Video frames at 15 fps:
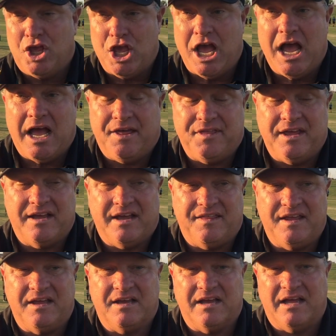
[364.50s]
Yeah, I think
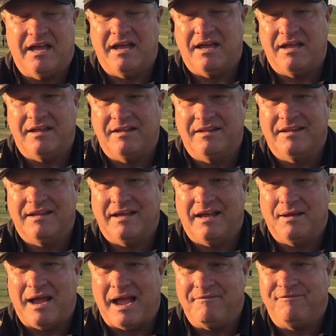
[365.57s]

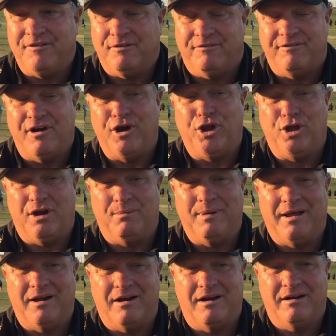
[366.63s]
I feel very good
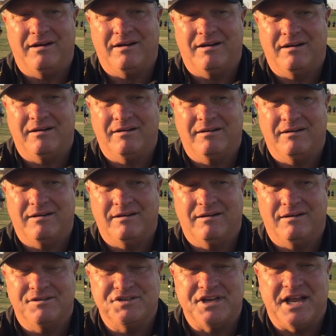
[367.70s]
about our
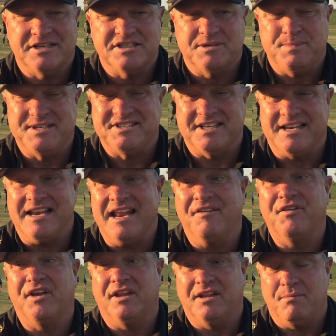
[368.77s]
chance to be
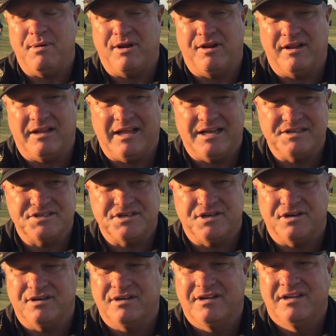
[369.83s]
significantly better than last
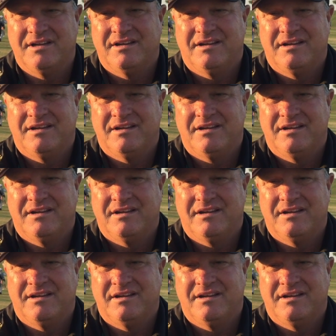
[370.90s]
year.